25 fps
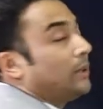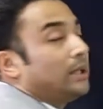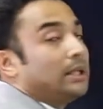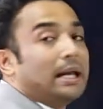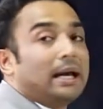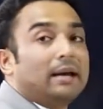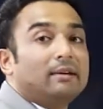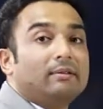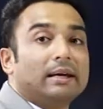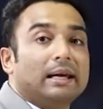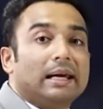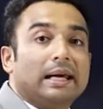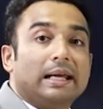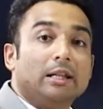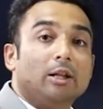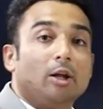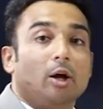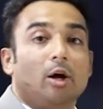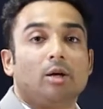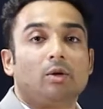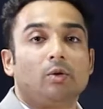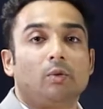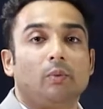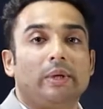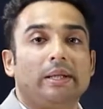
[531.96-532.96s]
will have
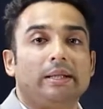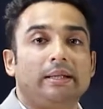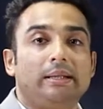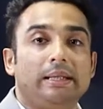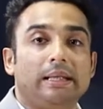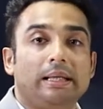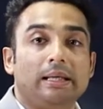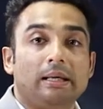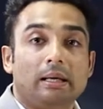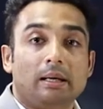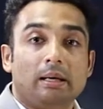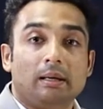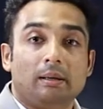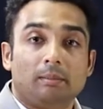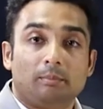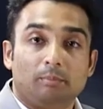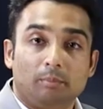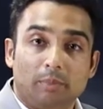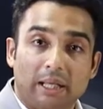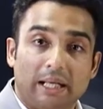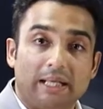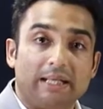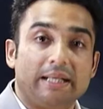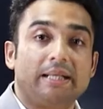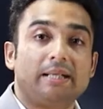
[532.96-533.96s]
along with the
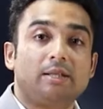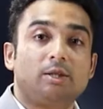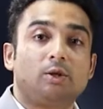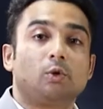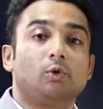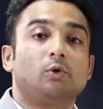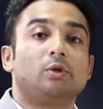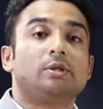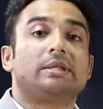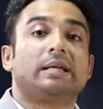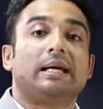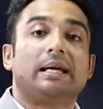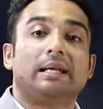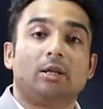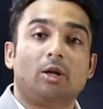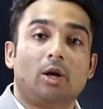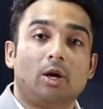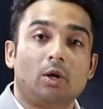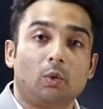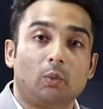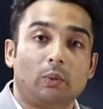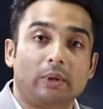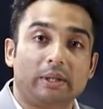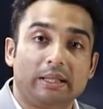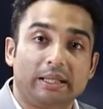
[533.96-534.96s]
bloody stools,
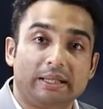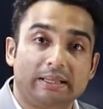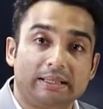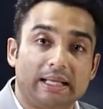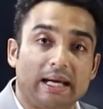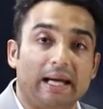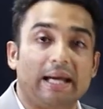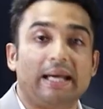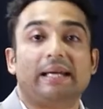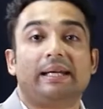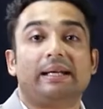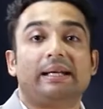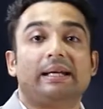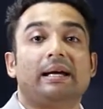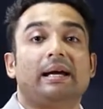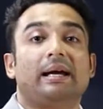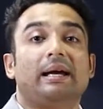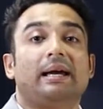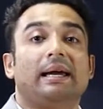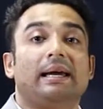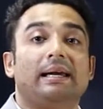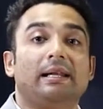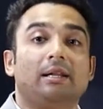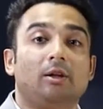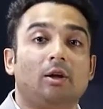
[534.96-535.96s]
along with the
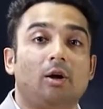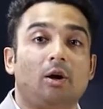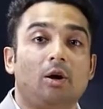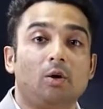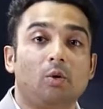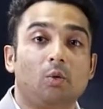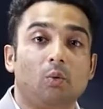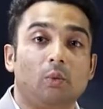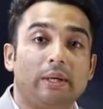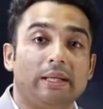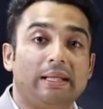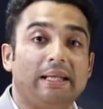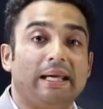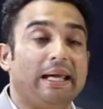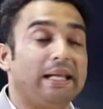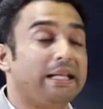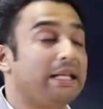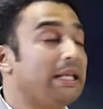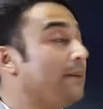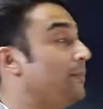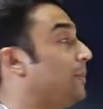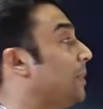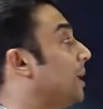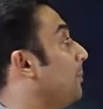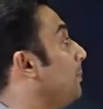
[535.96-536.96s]
diarrhea, along with
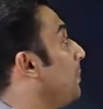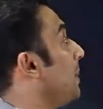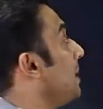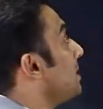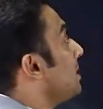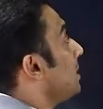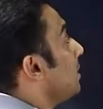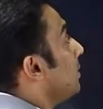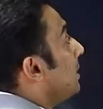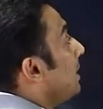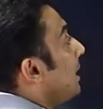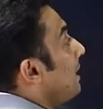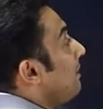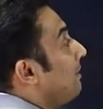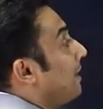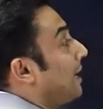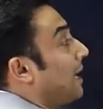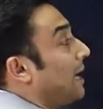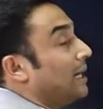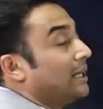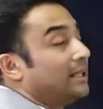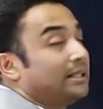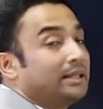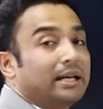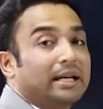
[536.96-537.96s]
anemia, patient will have
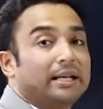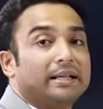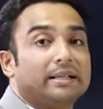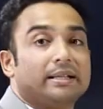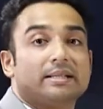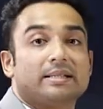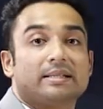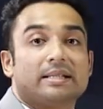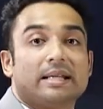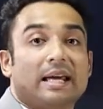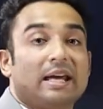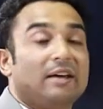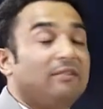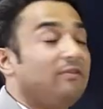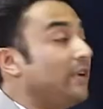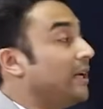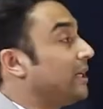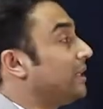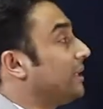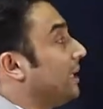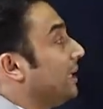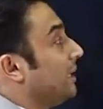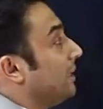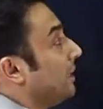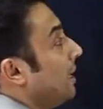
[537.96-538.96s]
arthritis
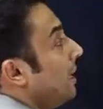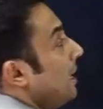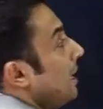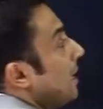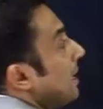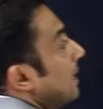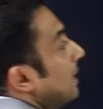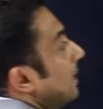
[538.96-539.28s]
affecting the